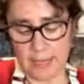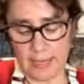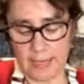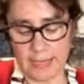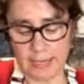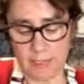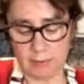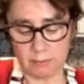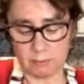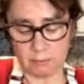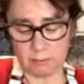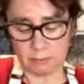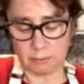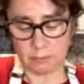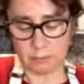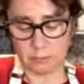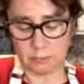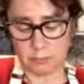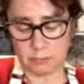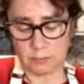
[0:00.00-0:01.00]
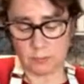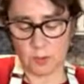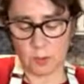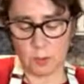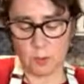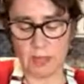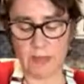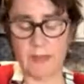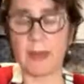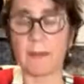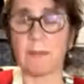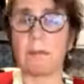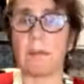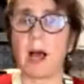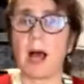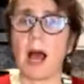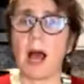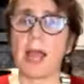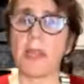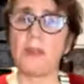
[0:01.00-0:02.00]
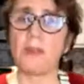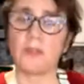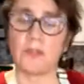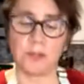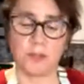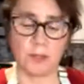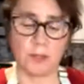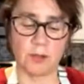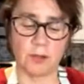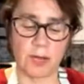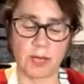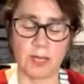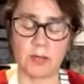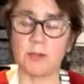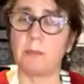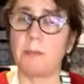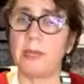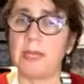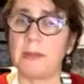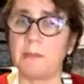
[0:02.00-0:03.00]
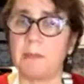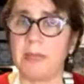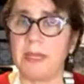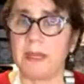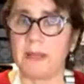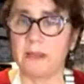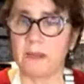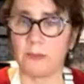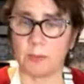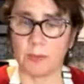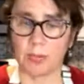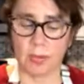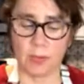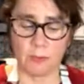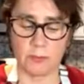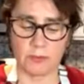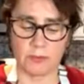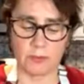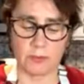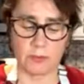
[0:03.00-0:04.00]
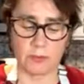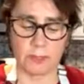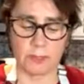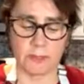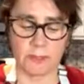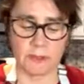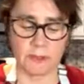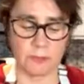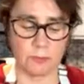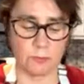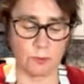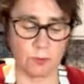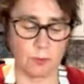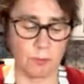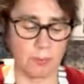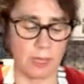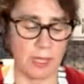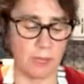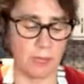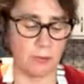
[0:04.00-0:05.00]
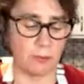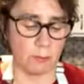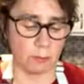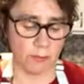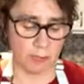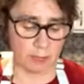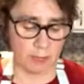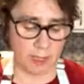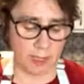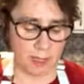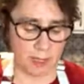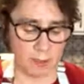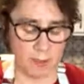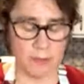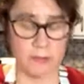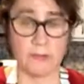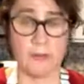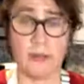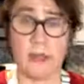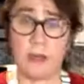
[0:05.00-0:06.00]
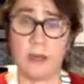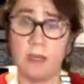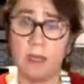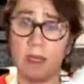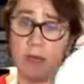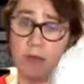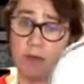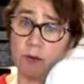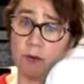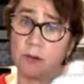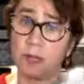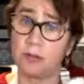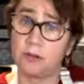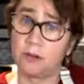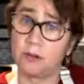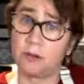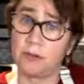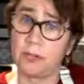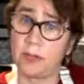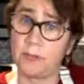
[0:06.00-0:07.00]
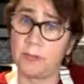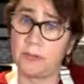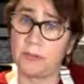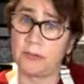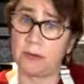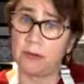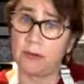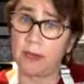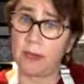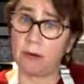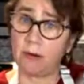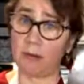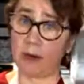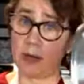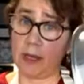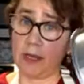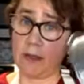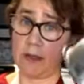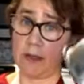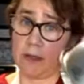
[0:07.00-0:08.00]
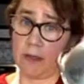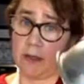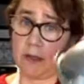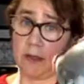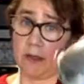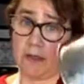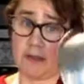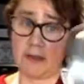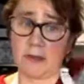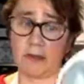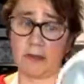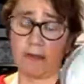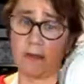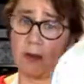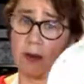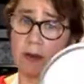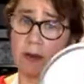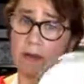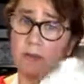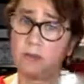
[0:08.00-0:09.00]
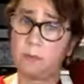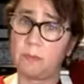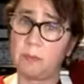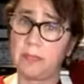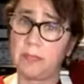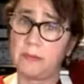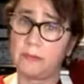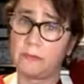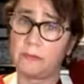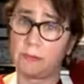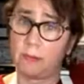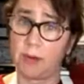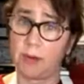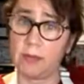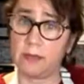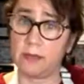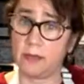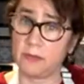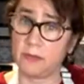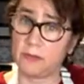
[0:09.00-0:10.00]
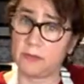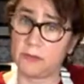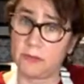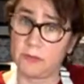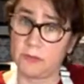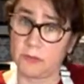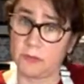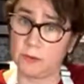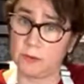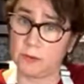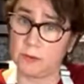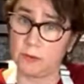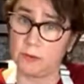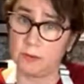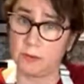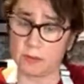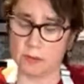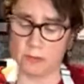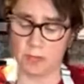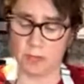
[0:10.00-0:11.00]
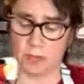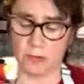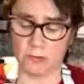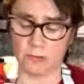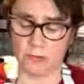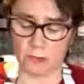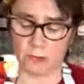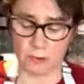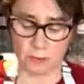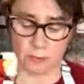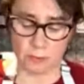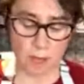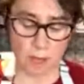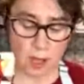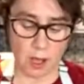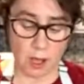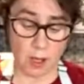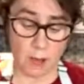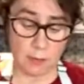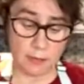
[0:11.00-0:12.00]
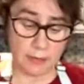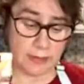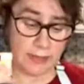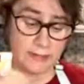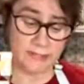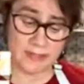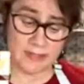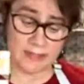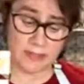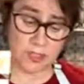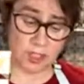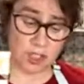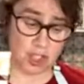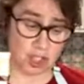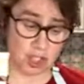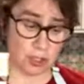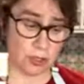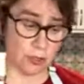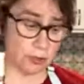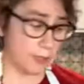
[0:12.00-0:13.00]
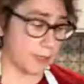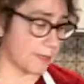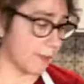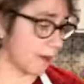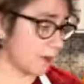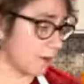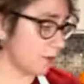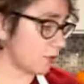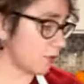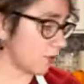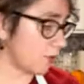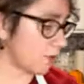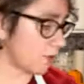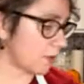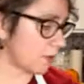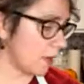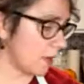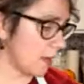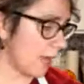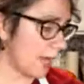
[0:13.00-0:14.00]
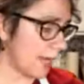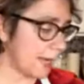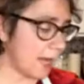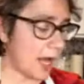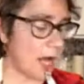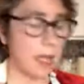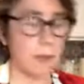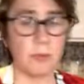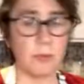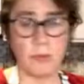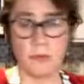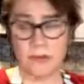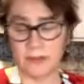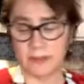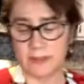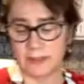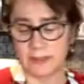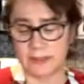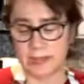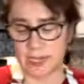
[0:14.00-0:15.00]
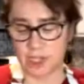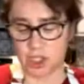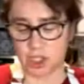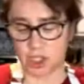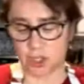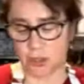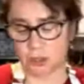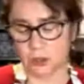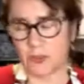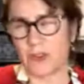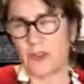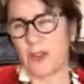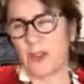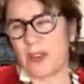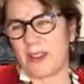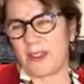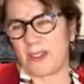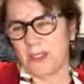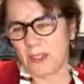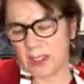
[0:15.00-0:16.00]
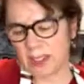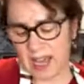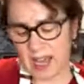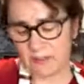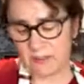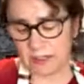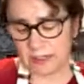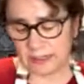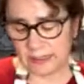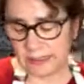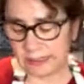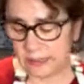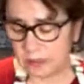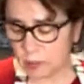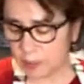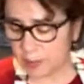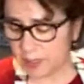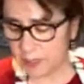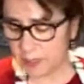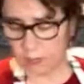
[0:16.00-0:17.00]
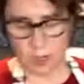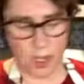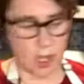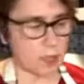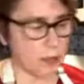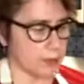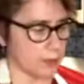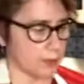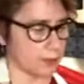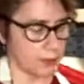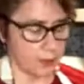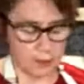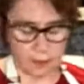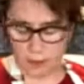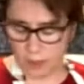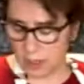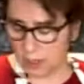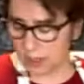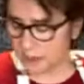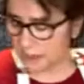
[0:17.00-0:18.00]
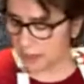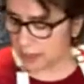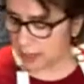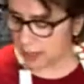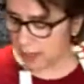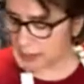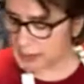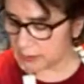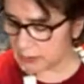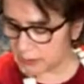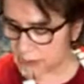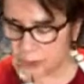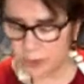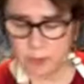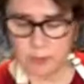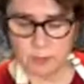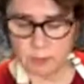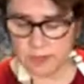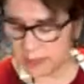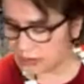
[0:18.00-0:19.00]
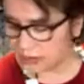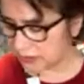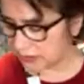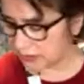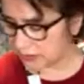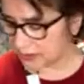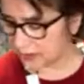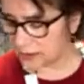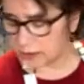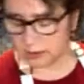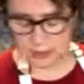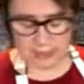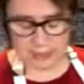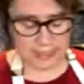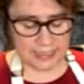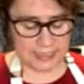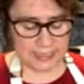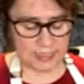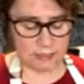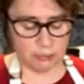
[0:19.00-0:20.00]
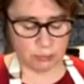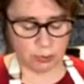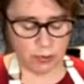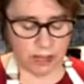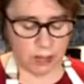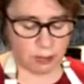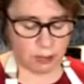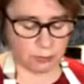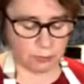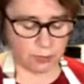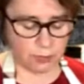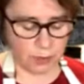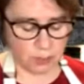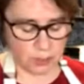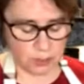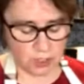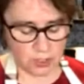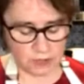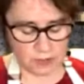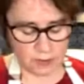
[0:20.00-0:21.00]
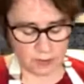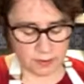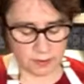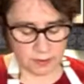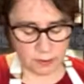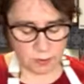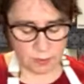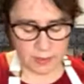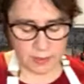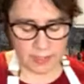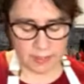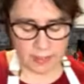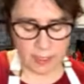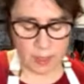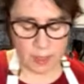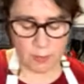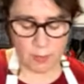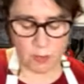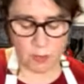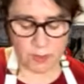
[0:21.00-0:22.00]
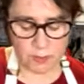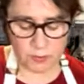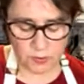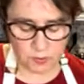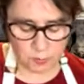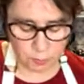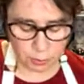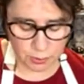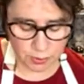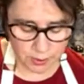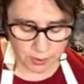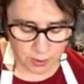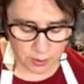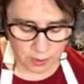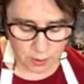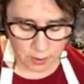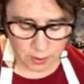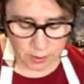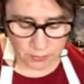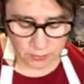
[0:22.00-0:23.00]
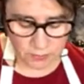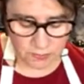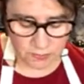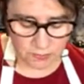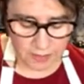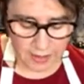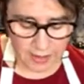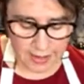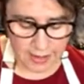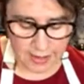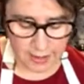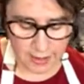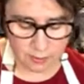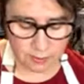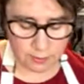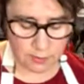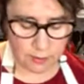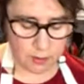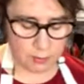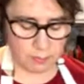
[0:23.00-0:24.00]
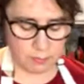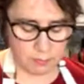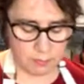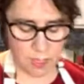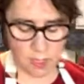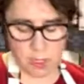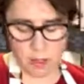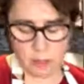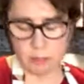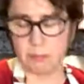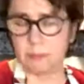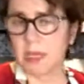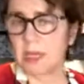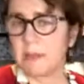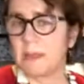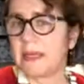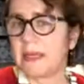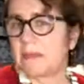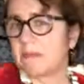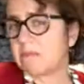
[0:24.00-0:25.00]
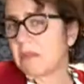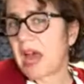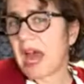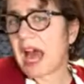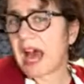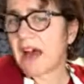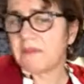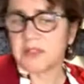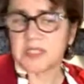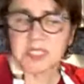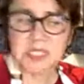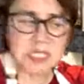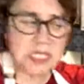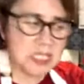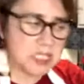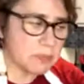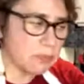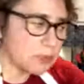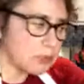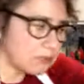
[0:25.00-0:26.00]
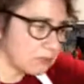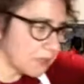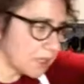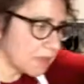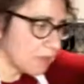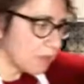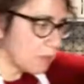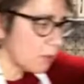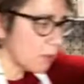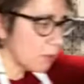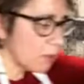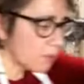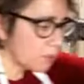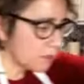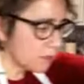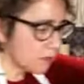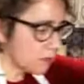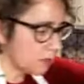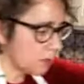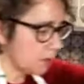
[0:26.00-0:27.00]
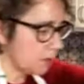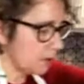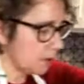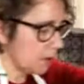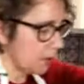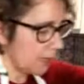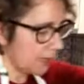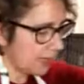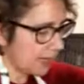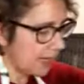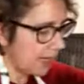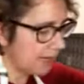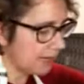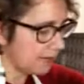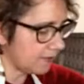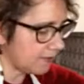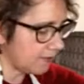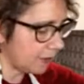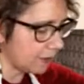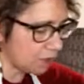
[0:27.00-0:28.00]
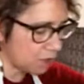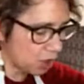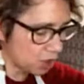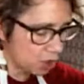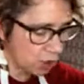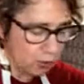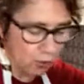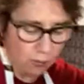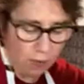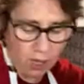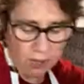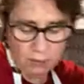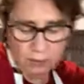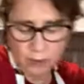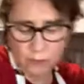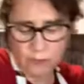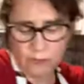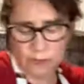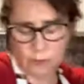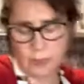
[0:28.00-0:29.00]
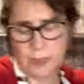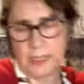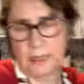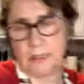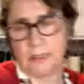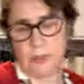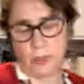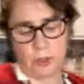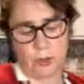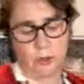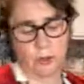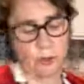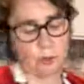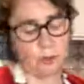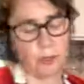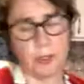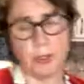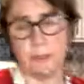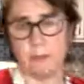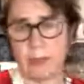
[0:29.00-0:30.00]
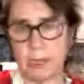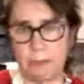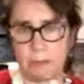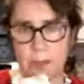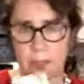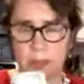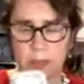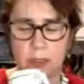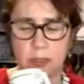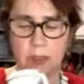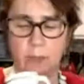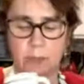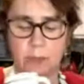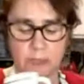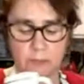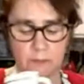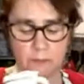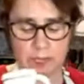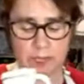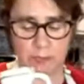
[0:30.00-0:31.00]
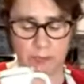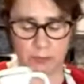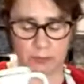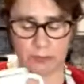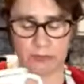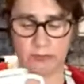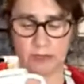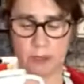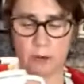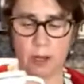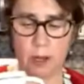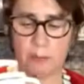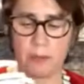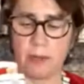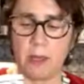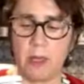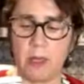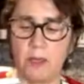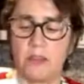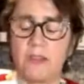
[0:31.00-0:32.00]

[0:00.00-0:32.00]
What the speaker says: And the way that I used to learn how to make peaks when I was doing things with is that if you can turn it upside down, right? It's got its peaks, right? It's good. So let's get the sugar in there. And I'm using the date sugar, so it's going to have a little bit of color, and the color is going to be just little teeny brown, just a little bit. And I'm only just putting just a hair, maybe a half a teaspoon at the most. Again, it's up to you how you sweeten it. You could put a little bit of maple syrup.